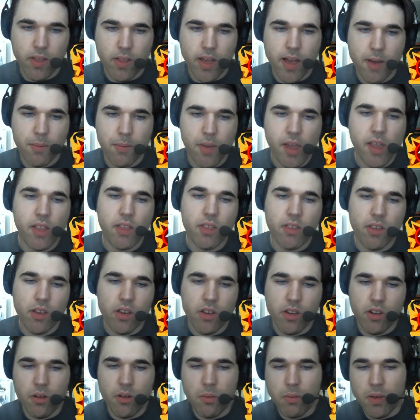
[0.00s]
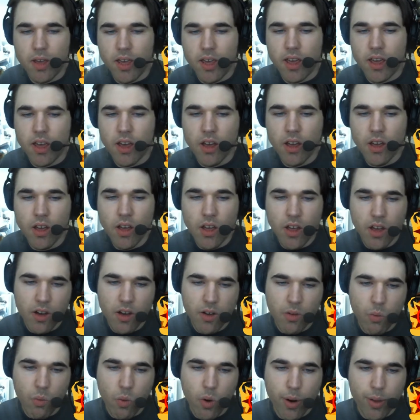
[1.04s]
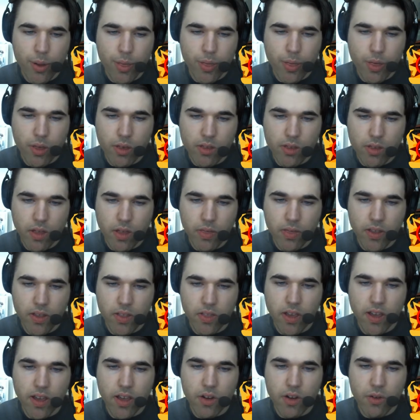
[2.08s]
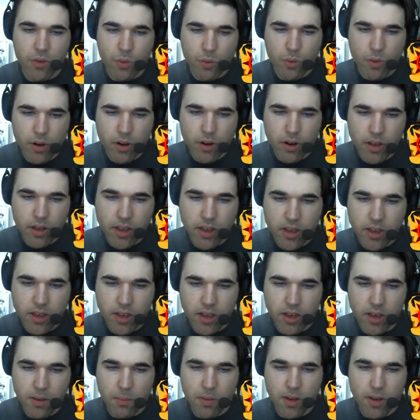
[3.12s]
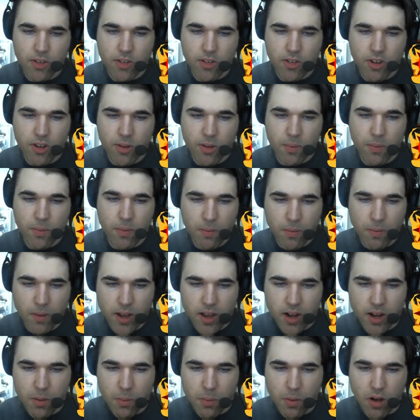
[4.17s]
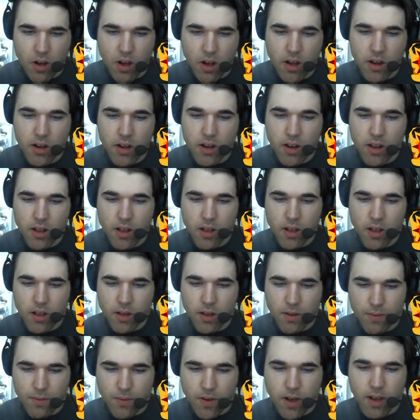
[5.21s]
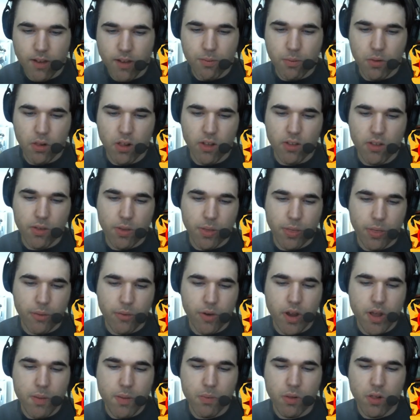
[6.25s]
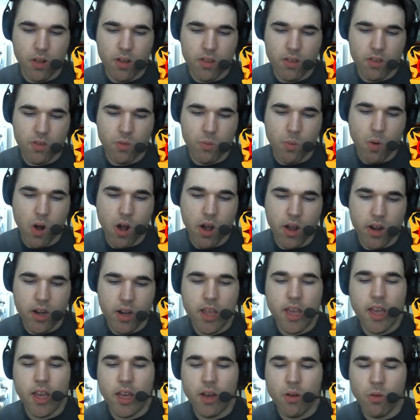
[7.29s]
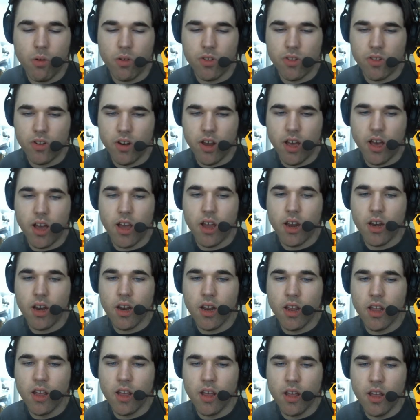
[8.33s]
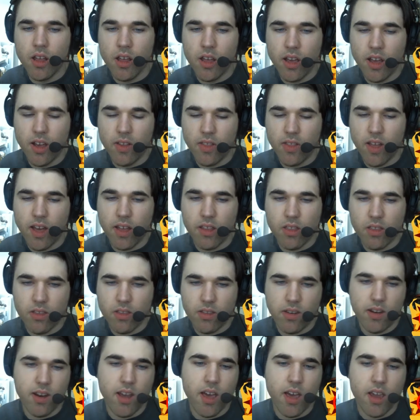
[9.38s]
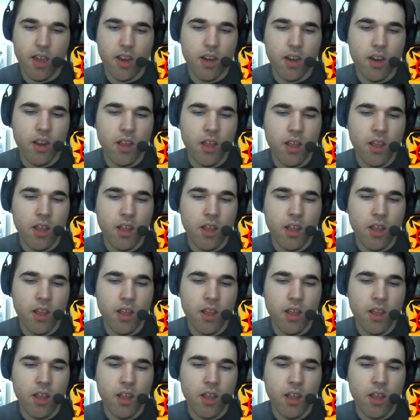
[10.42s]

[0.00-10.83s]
That means it could be worth something like a rook, a bishop, and a pawn. 5 plus 3 plus 1 equals 9, and that's 9.